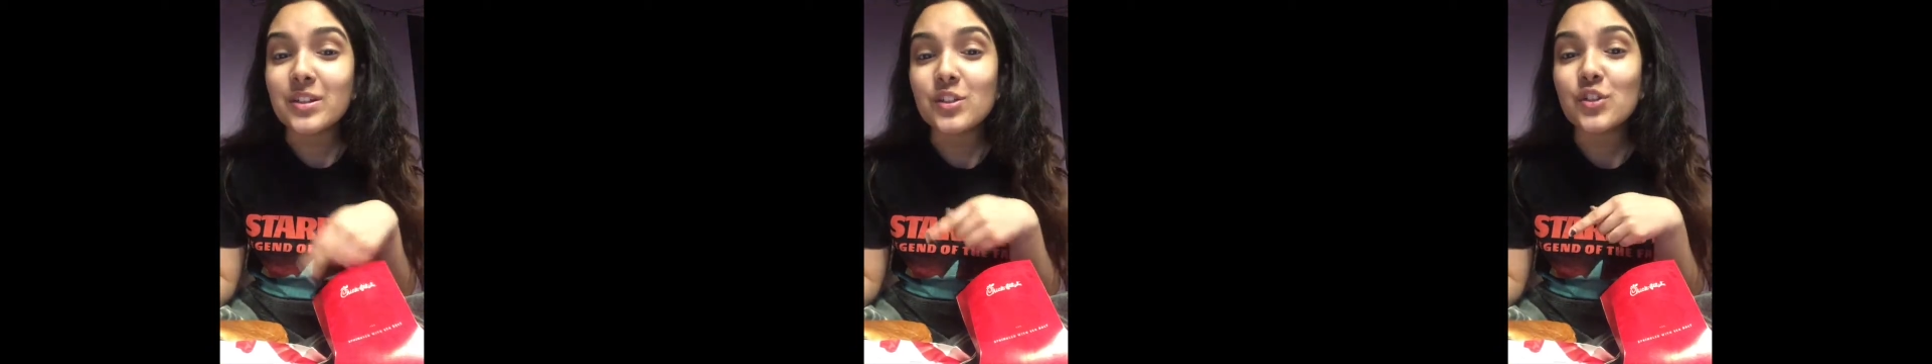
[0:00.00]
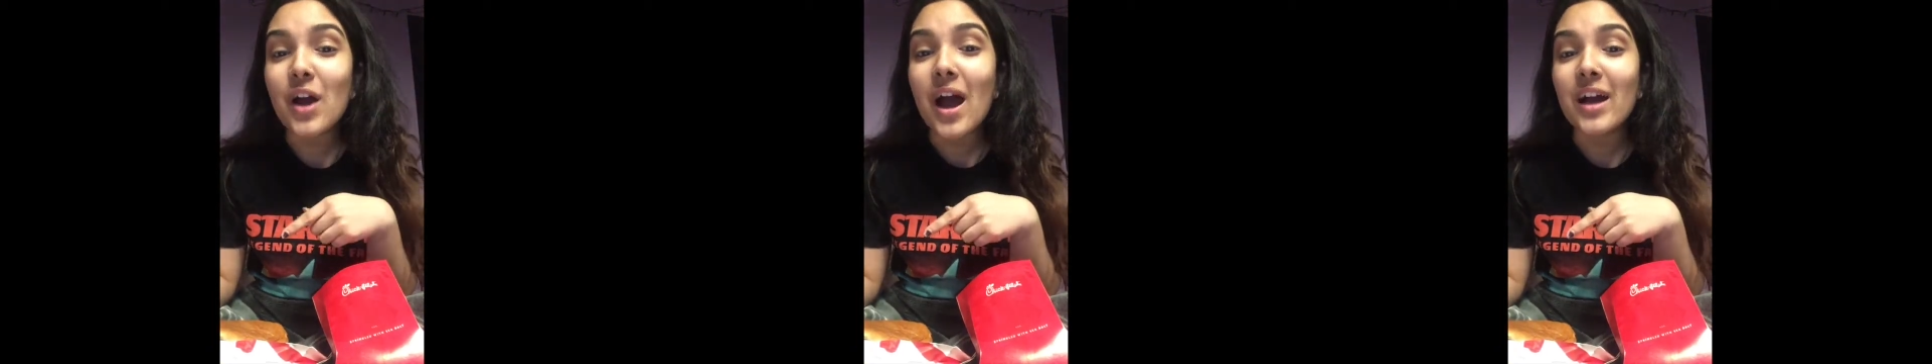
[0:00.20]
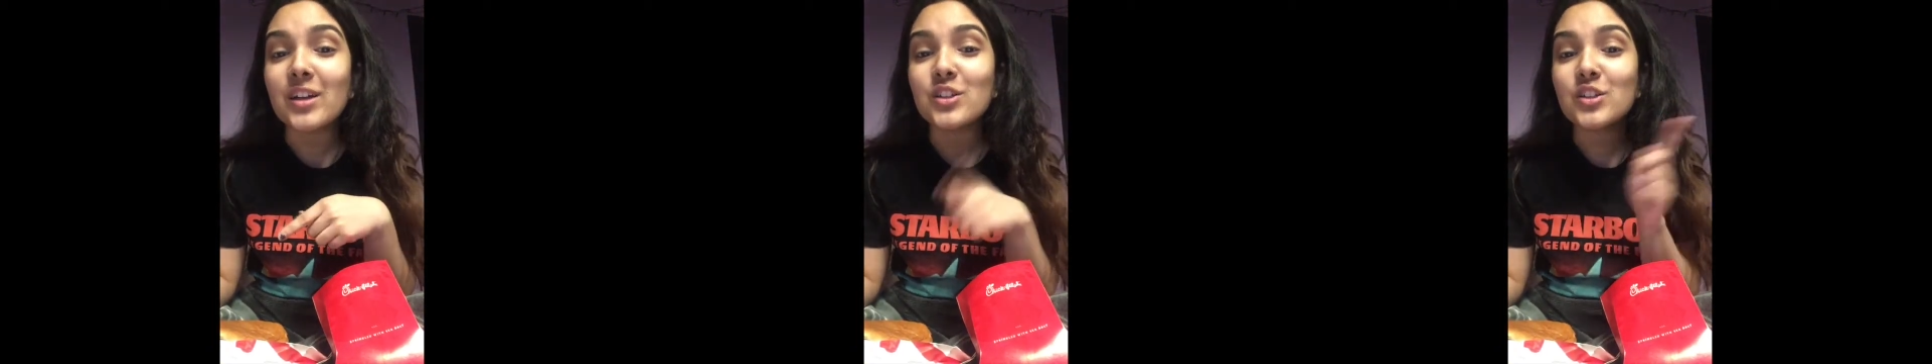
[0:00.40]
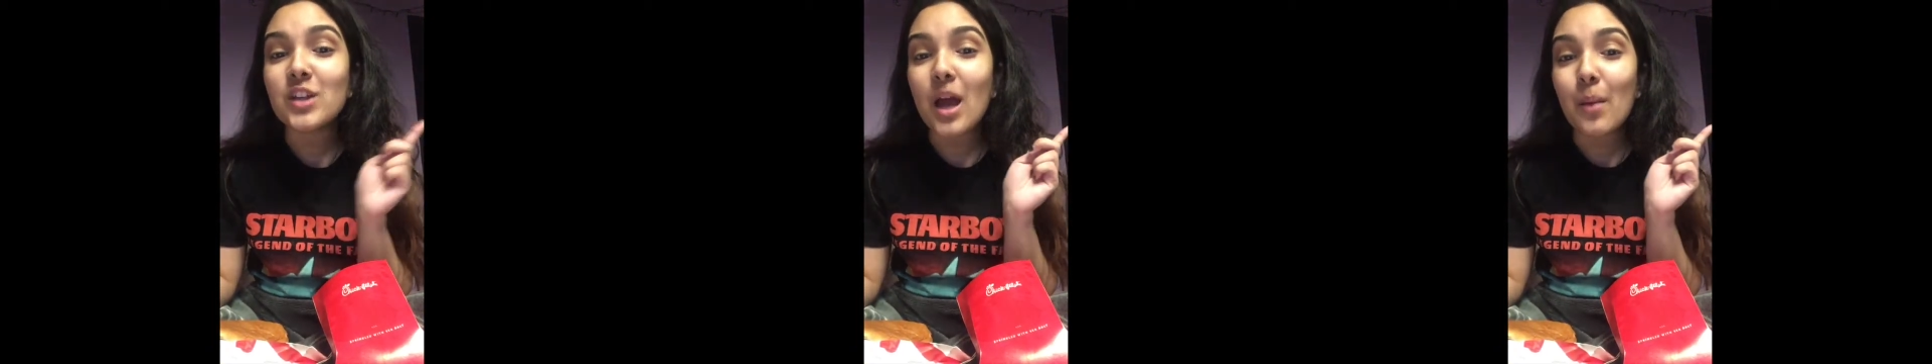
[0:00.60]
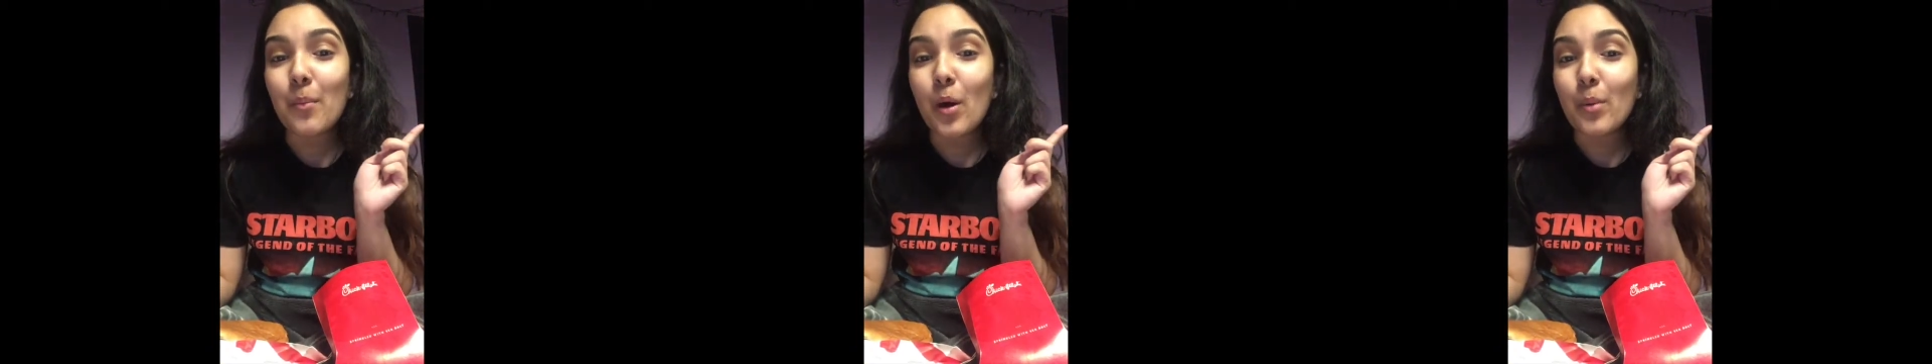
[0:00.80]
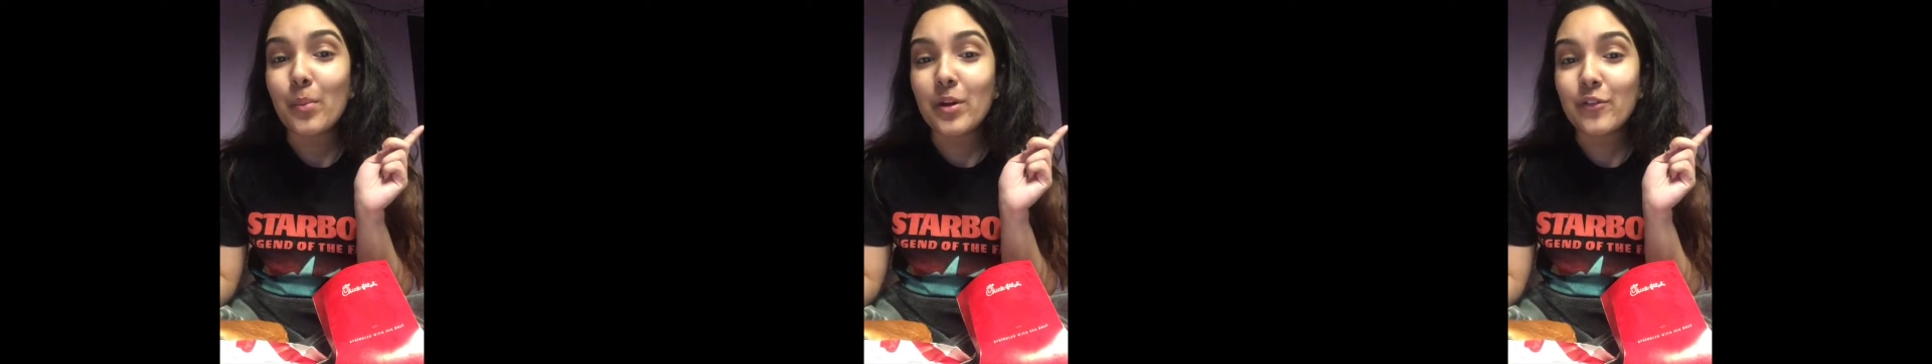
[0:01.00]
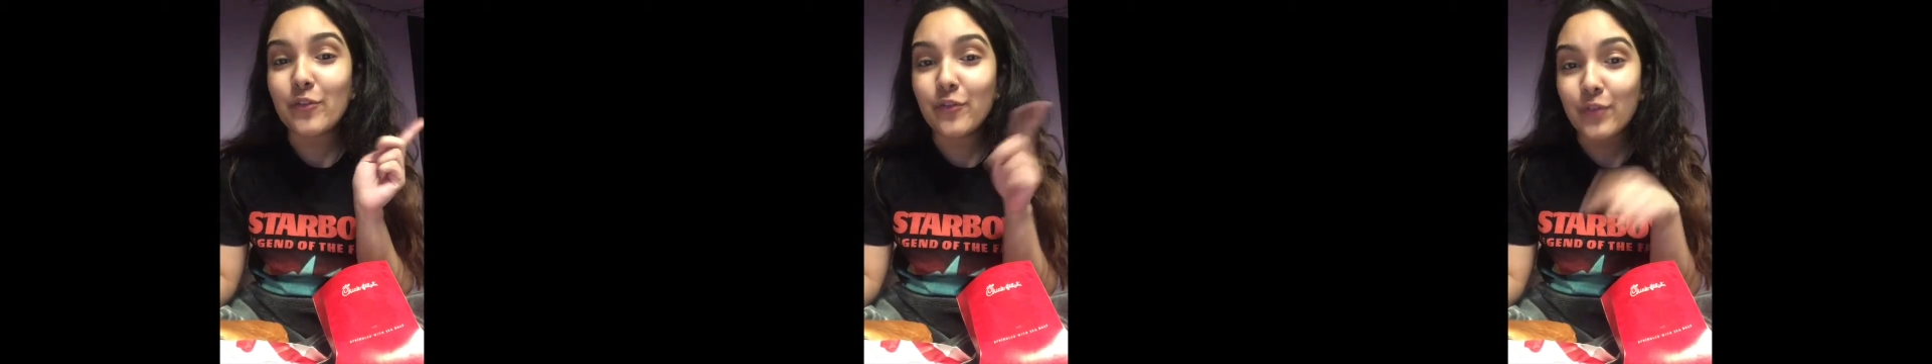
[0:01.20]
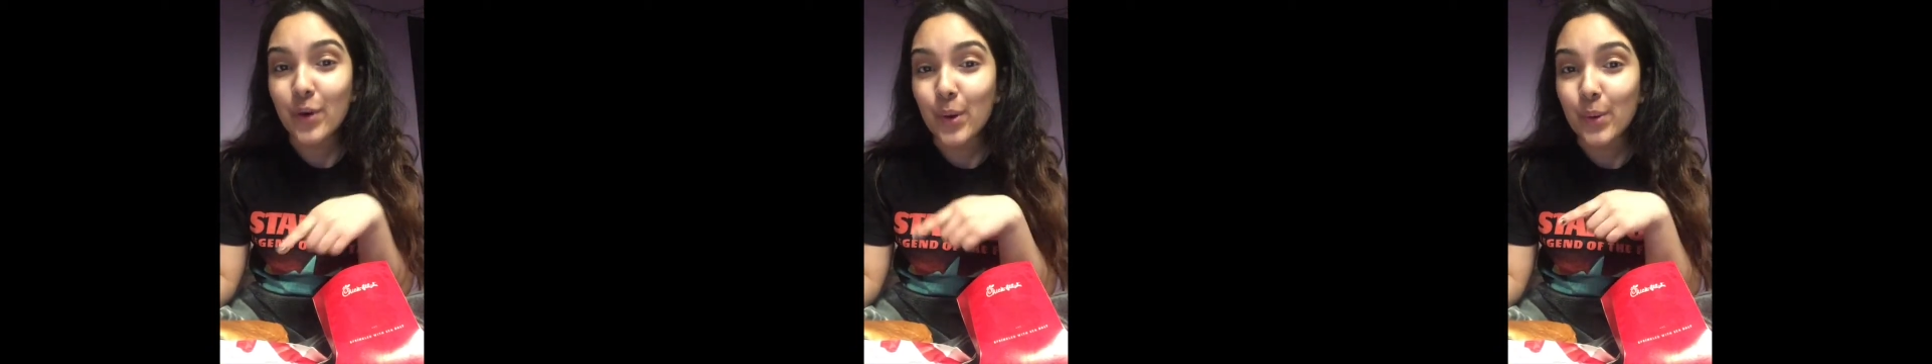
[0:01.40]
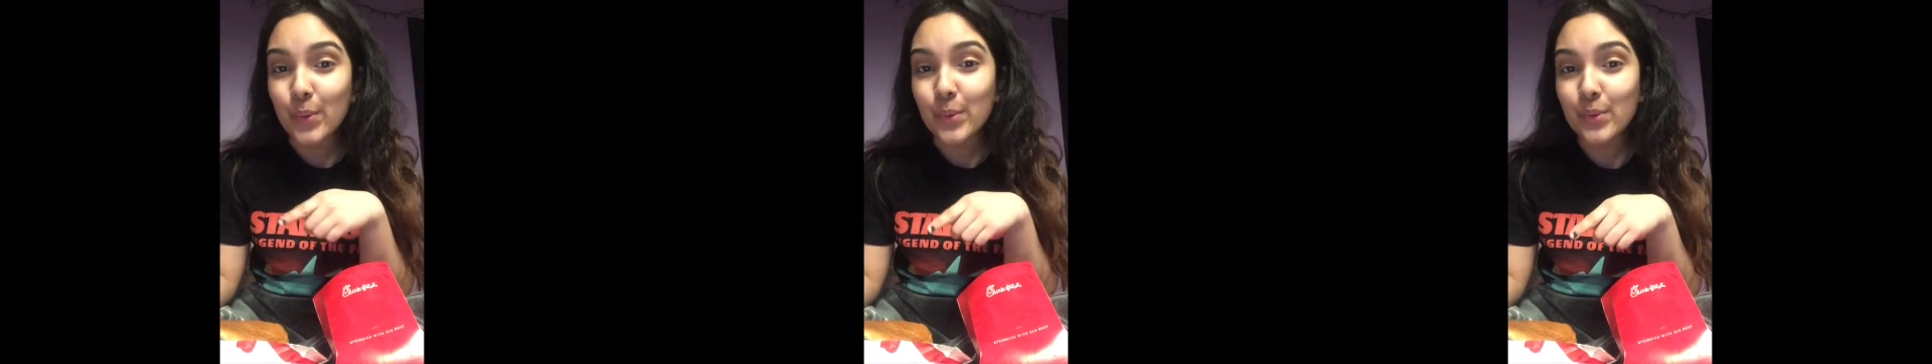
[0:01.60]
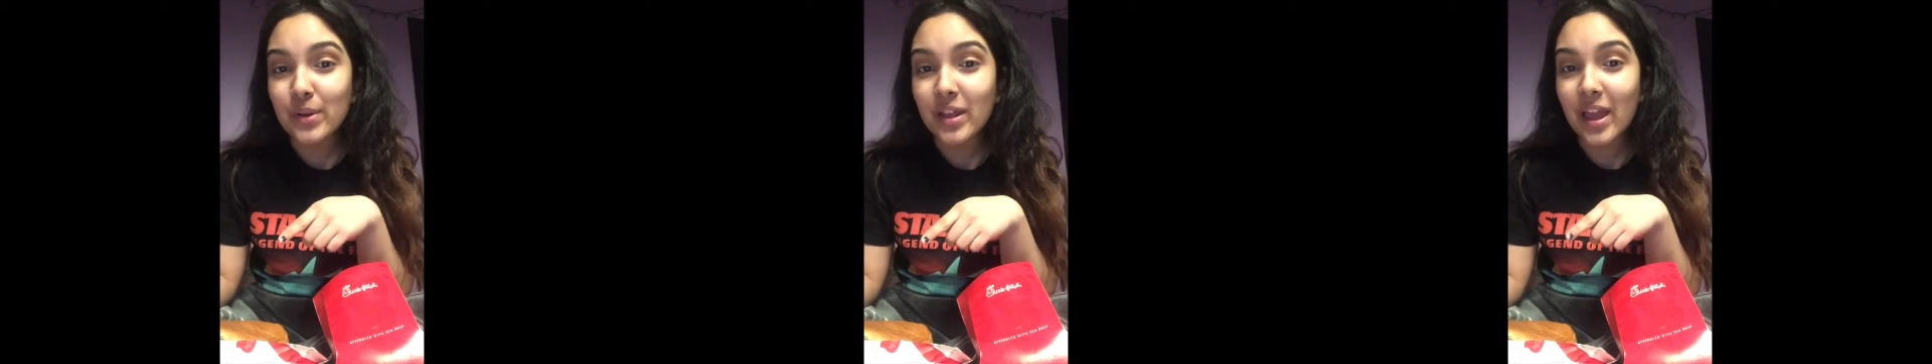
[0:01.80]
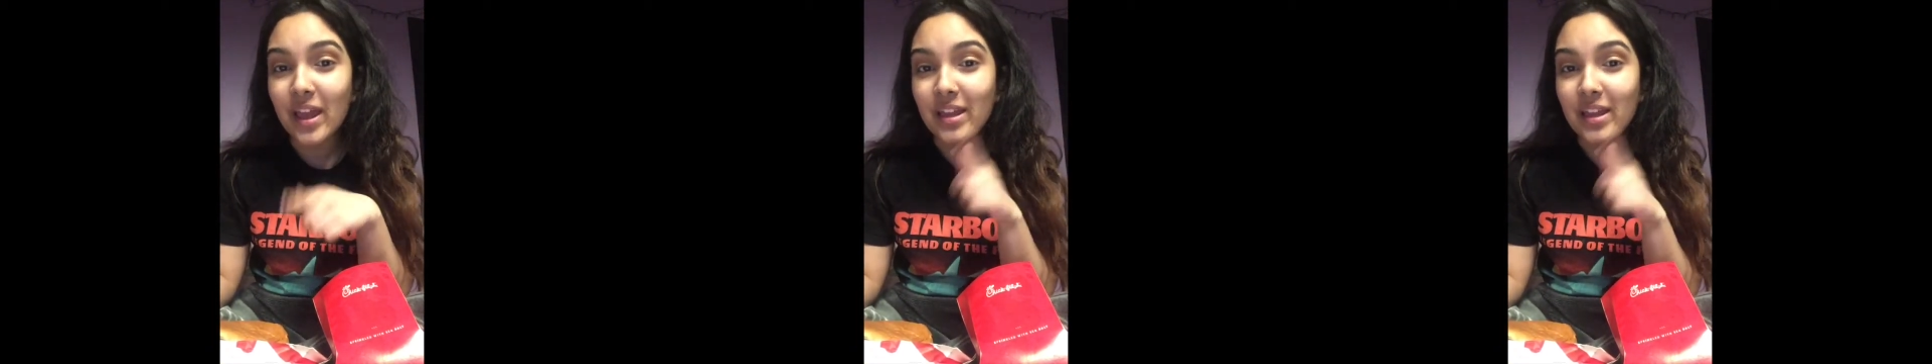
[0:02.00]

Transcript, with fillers: trash, I'm on my phone,